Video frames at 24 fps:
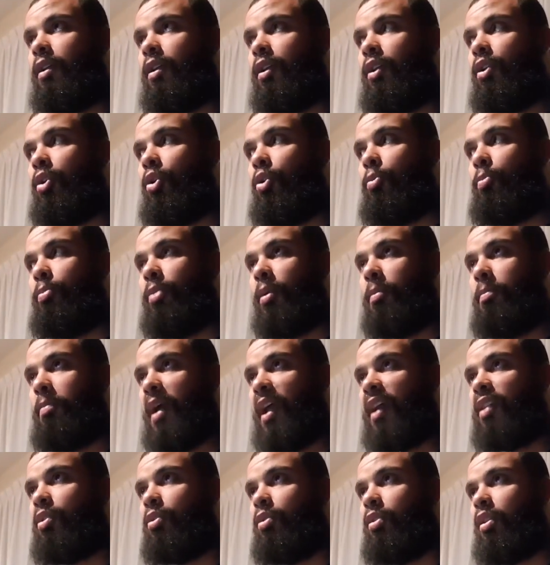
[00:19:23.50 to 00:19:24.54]
You know, but
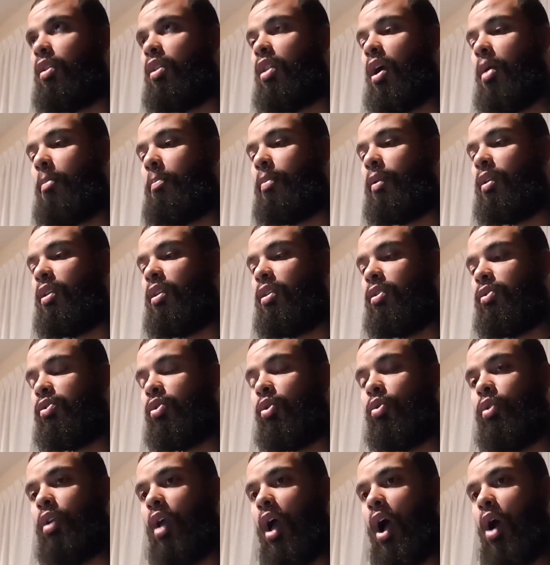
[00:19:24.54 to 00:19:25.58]
back to the topic.
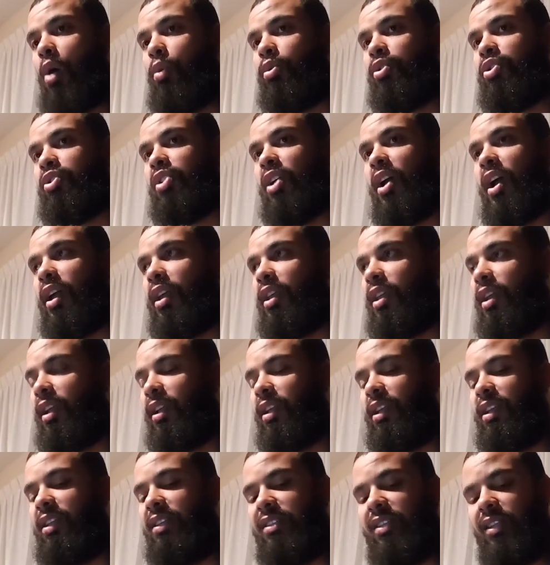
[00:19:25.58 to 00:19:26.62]
So Yahusha
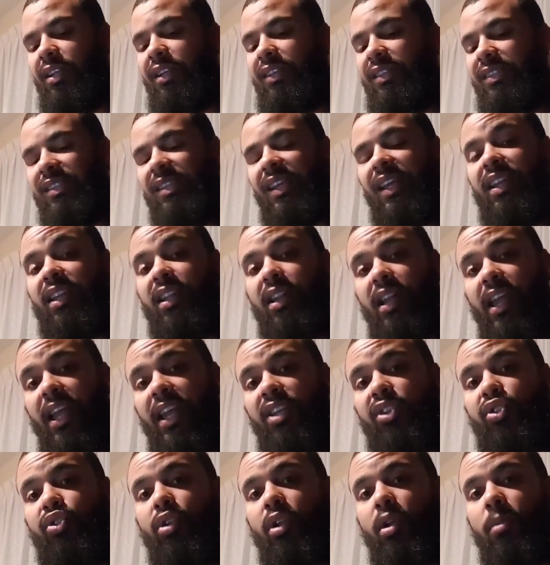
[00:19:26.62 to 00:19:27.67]
can easily send an
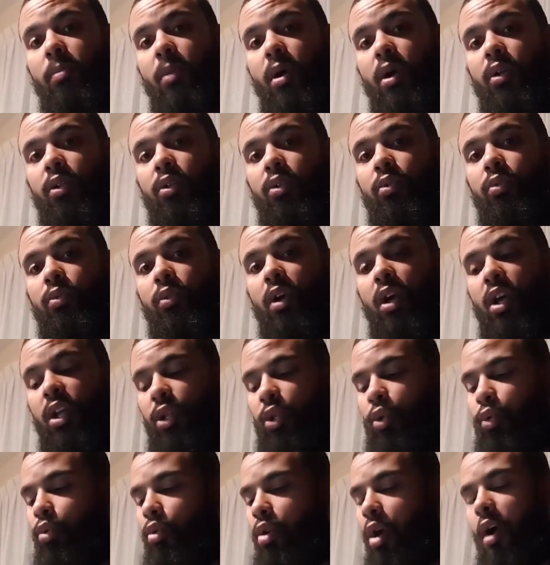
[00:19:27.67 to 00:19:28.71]
angel among you
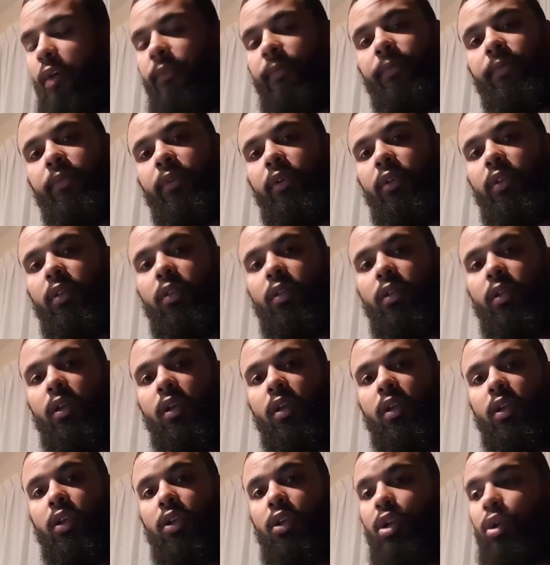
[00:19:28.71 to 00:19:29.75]
to comfort,
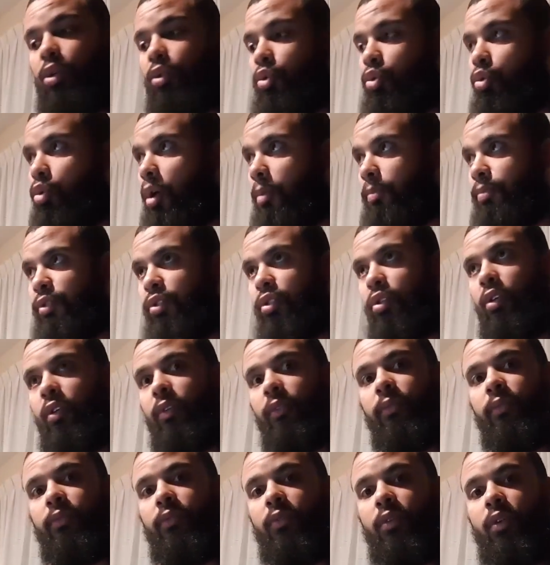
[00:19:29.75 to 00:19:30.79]
you know, to
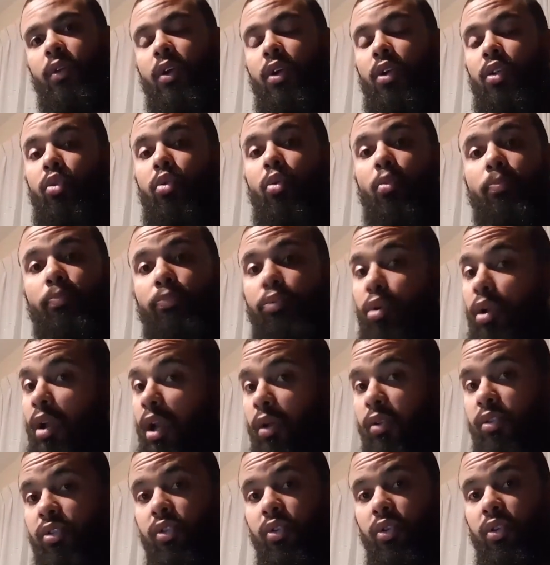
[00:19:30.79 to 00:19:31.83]
observe, to pull
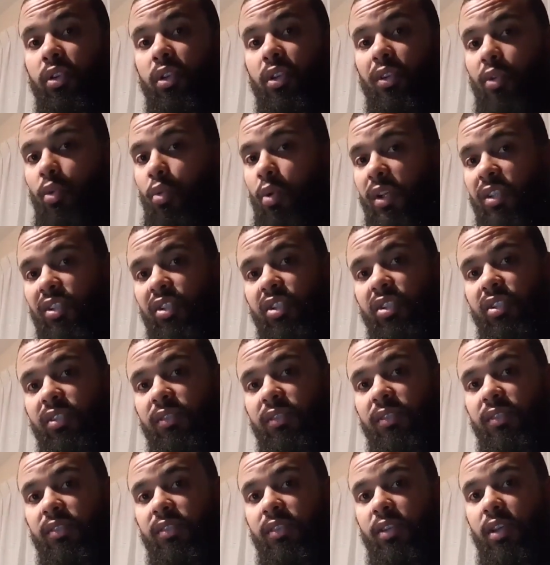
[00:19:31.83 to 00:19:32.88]
out certain
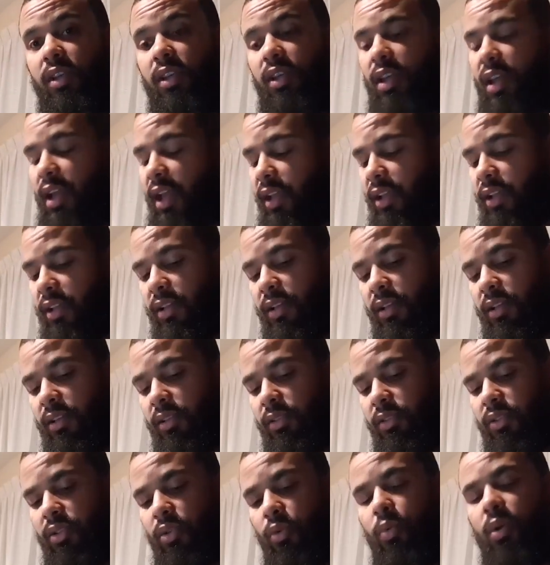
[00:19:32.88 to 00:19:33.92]
questions. Like, uh,
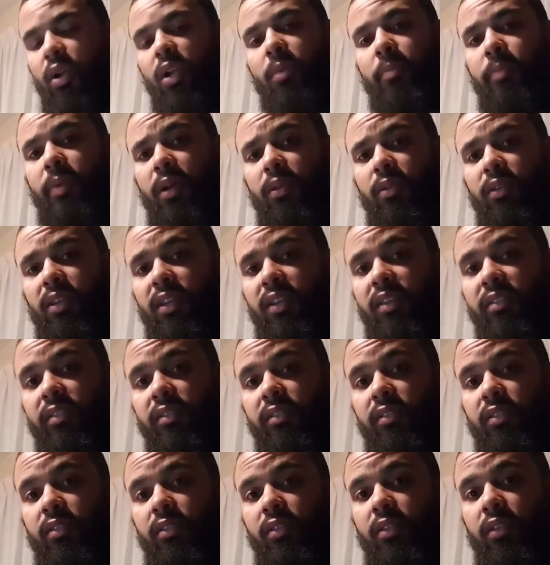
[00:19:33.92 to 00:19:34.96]
so what about
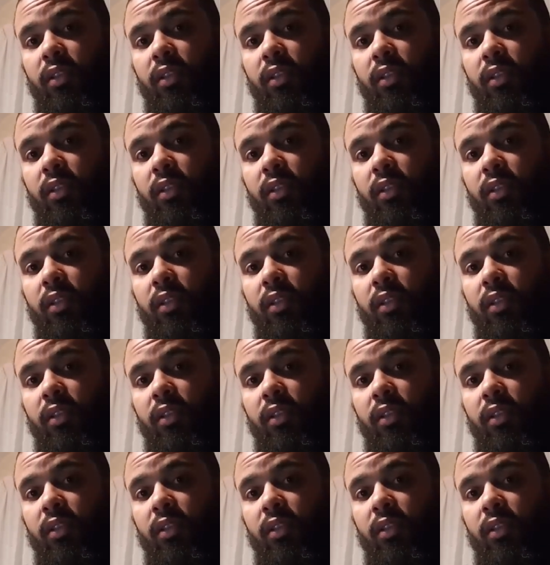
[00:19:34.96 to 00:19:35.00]
this?